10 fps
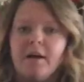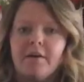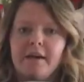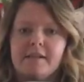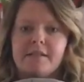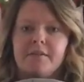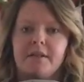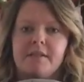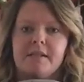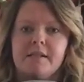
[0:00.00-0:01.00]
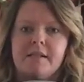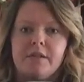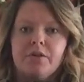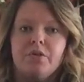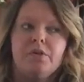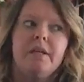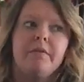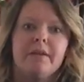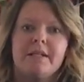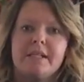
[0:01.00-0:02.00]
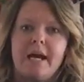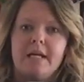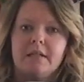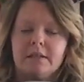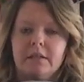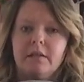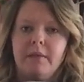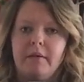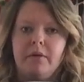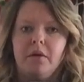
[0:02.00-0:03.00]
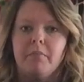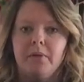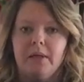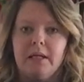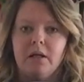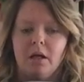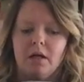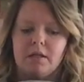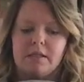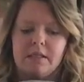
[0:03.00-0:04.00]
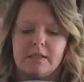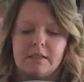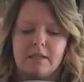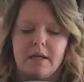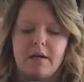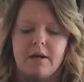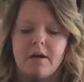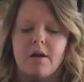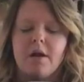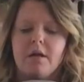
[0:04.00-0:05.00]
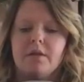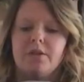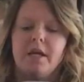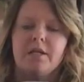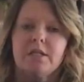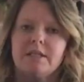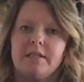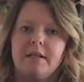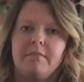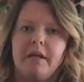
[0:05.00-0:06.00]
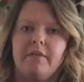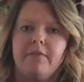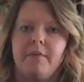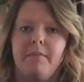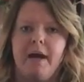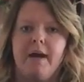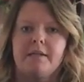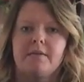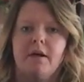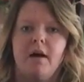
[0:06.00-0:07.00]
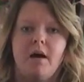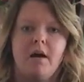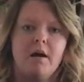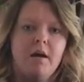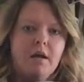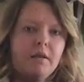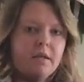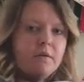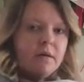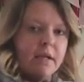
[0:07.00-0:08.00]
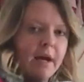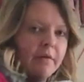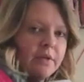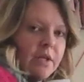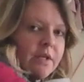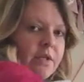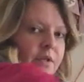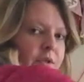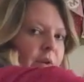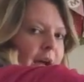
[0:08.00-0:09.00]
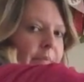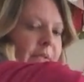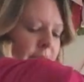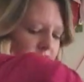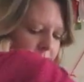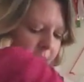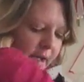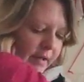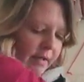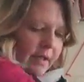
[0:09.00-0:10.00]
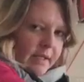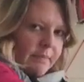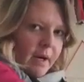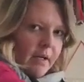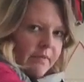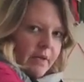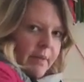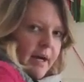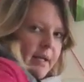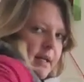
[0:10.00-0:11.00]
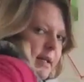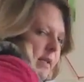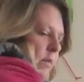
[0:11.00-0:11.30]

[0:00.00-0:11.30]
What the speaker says: okay. So this is the newly redesigned LÍLLÉbaby Complete All Seasons Carrier. The changes that they've made from the past are that you can now adjust your straps at this part of your body as